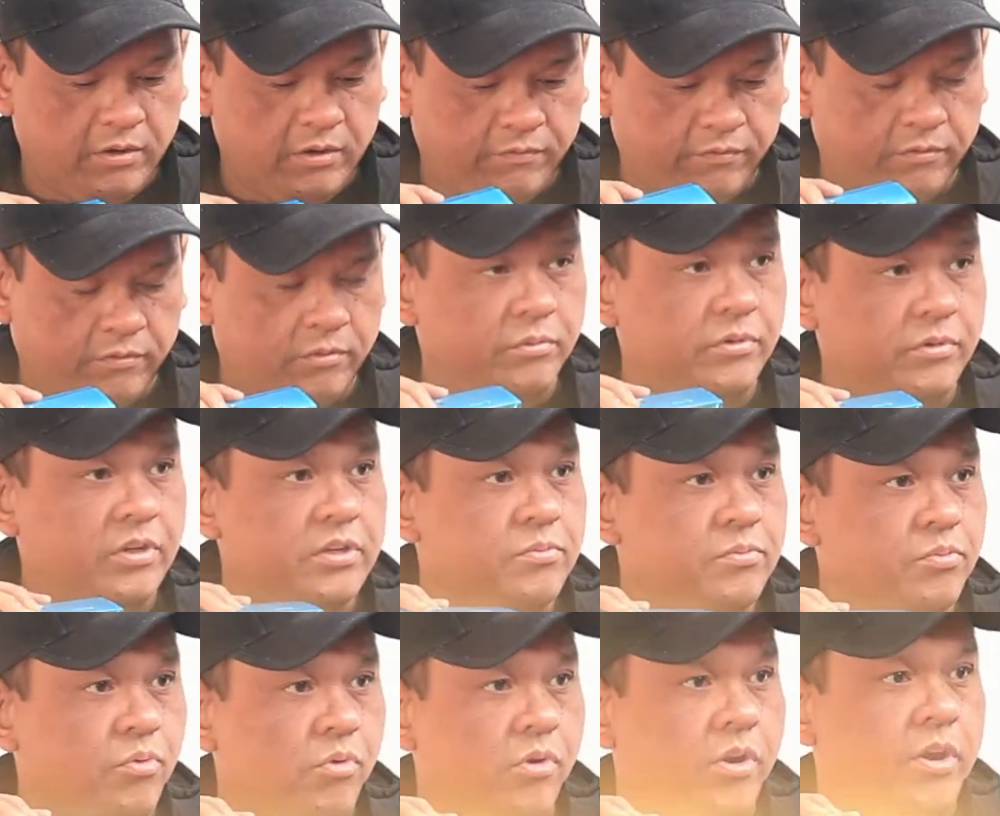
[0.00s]
from this
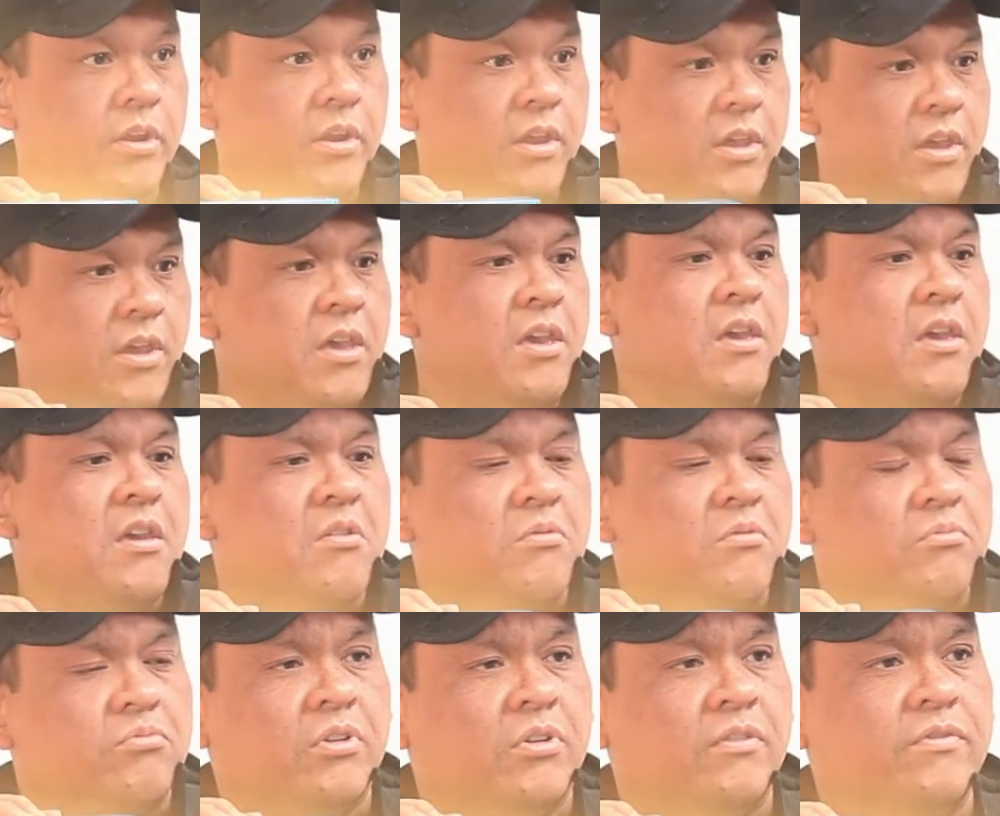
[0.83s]
point
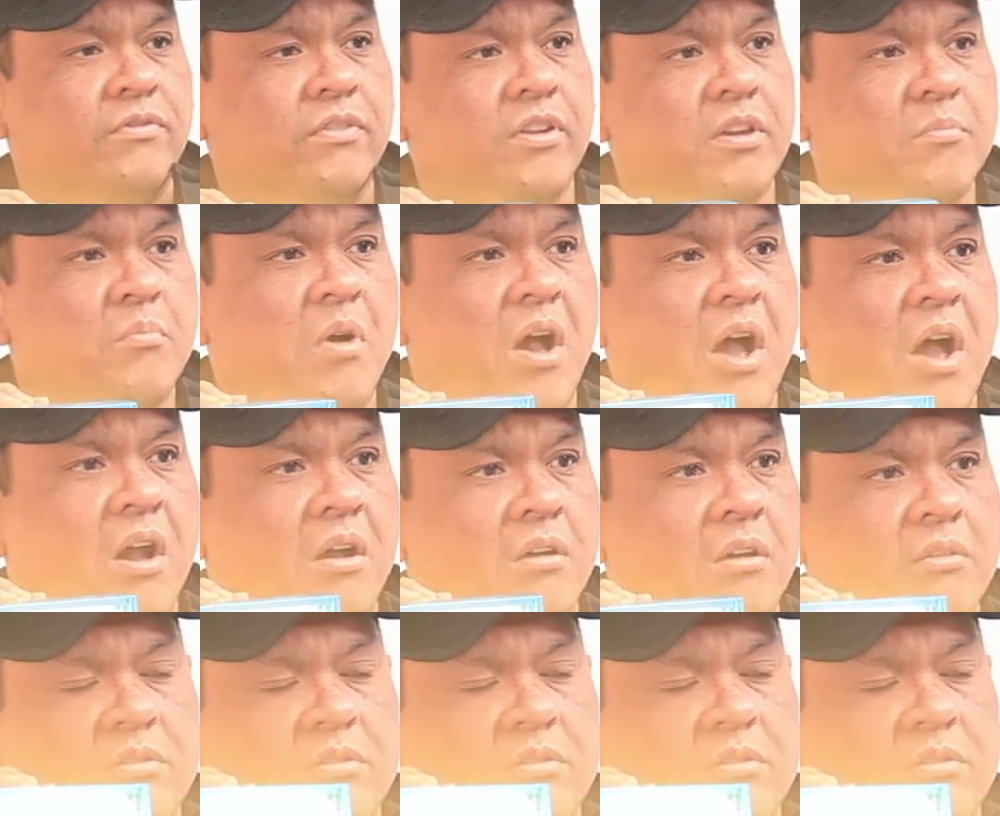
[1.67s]
roughly about